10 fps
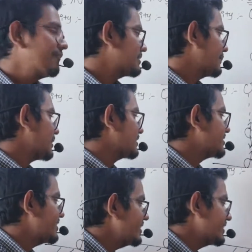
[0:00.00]
which I am
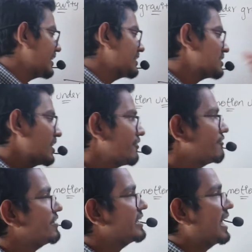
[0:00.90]
considering it as
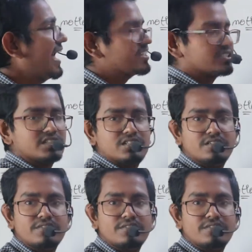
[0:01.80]
v dash,